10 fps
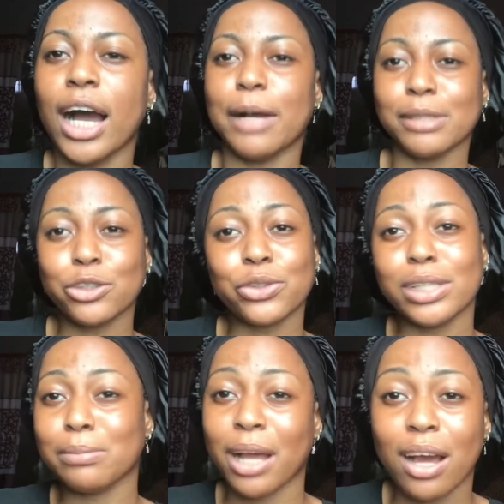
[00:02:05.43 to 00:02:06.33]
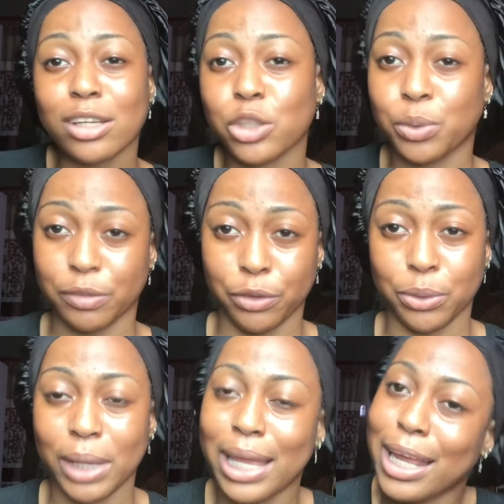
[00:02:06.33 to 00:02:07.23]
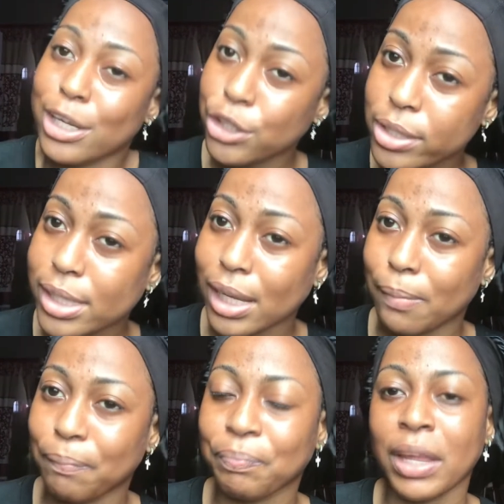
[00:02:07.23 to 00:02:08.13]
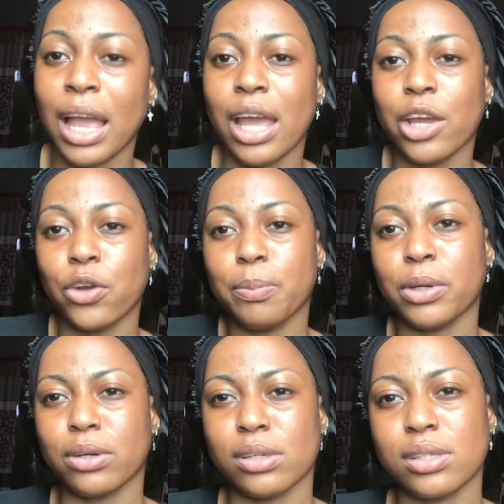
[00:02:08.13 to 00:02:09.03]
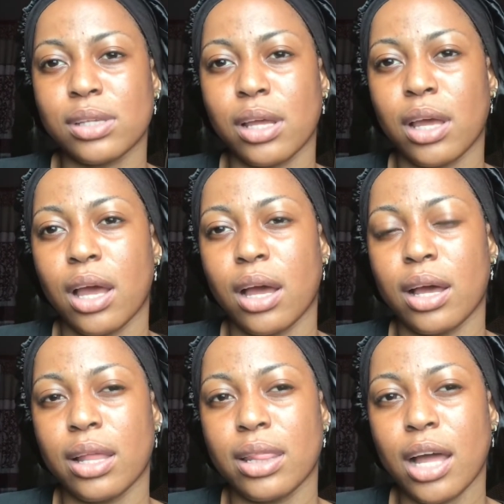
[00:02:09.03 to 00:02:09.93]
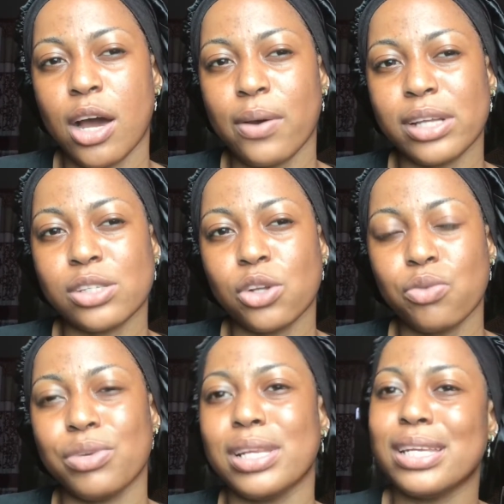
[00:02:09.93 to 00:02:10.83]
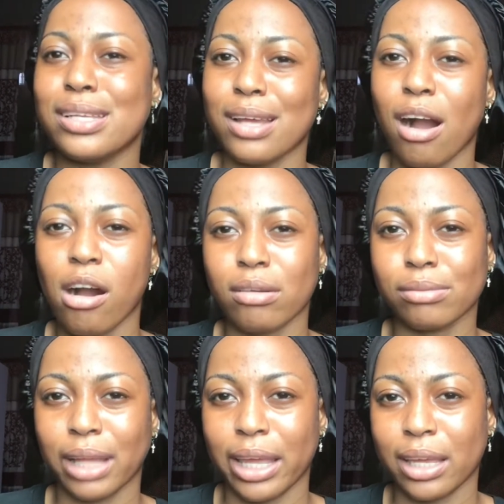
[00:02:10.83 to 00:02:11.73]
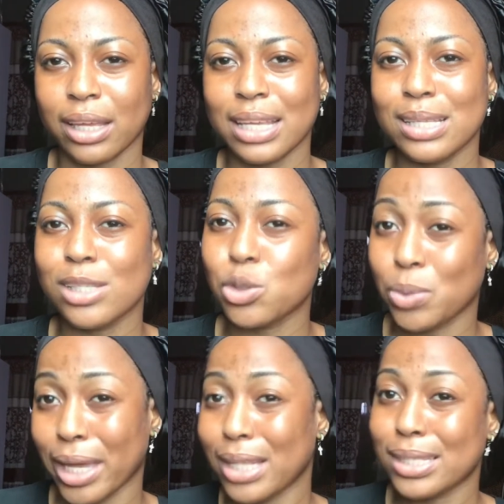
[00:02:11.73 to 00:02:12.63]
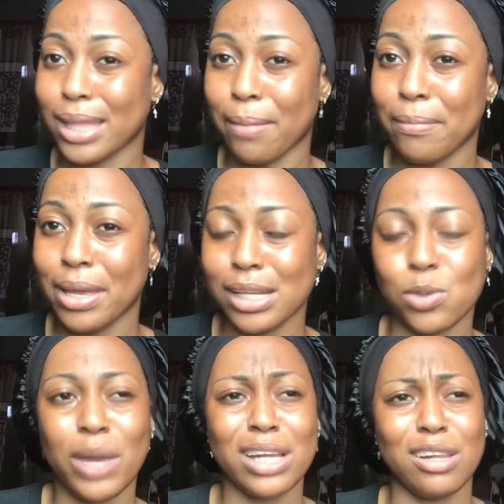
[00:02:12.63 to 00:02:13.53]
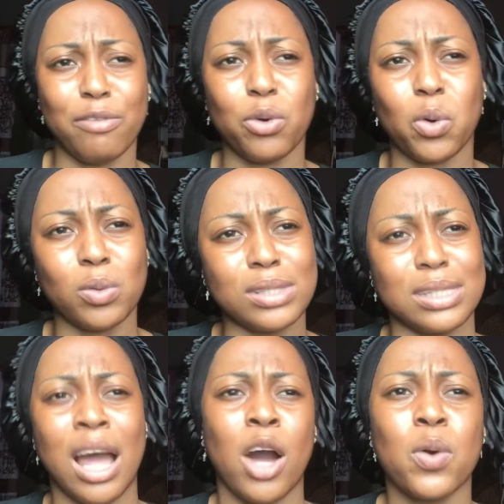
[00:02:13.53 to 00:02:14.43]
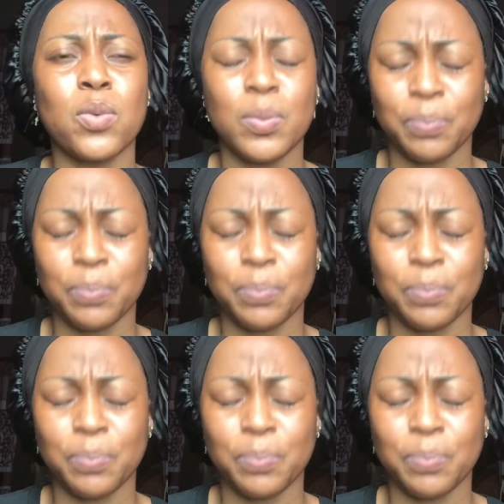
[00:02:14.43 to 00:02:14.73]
I'm just doing my honest review and I use them, you know, because now it's not really like easy to get them. It's quite difficult now.